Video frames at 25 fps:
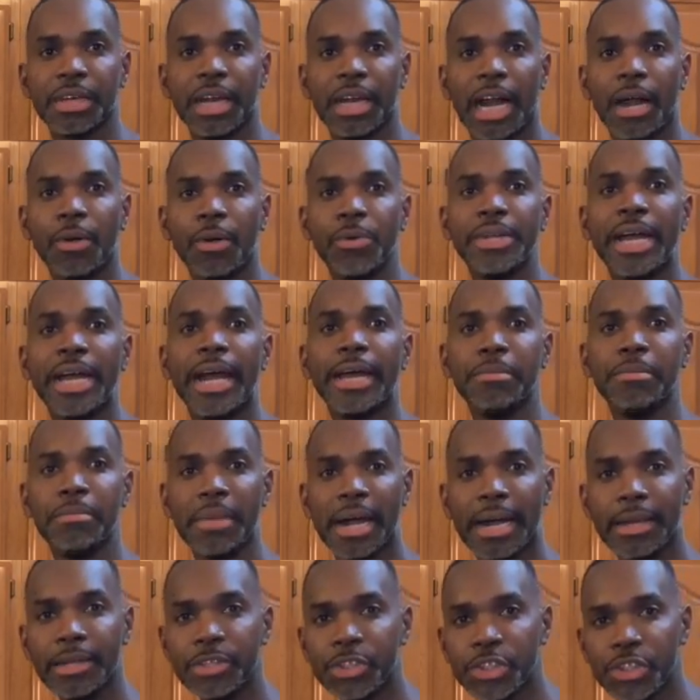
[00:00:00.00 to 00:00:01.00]
I would
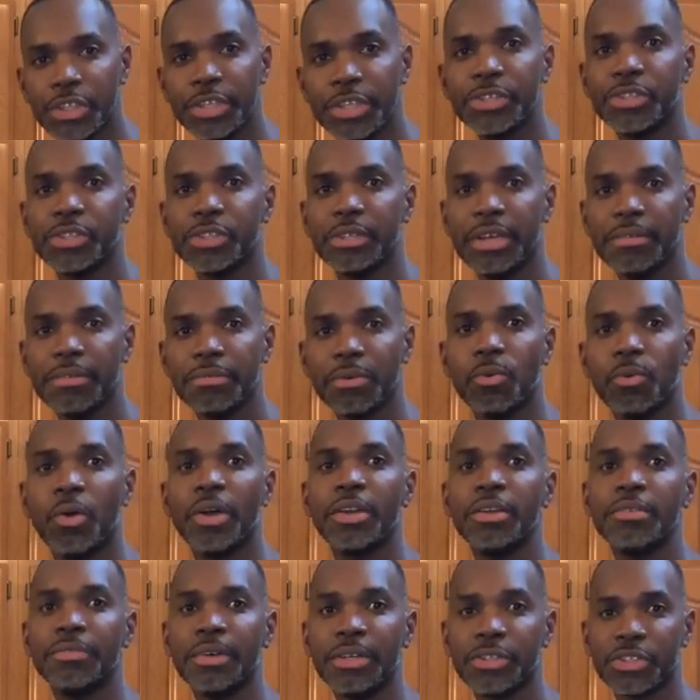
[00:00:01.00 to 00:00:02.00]
admonish each and every
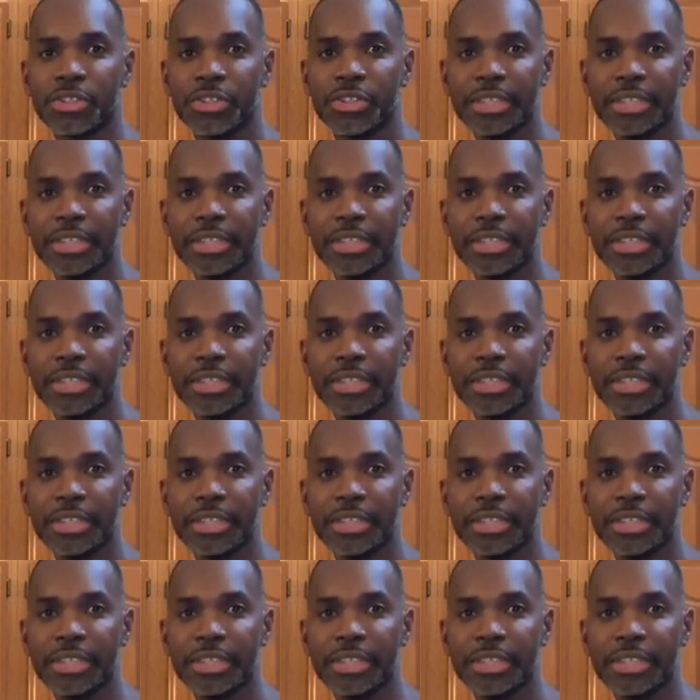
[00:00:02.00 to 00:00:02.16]
one of us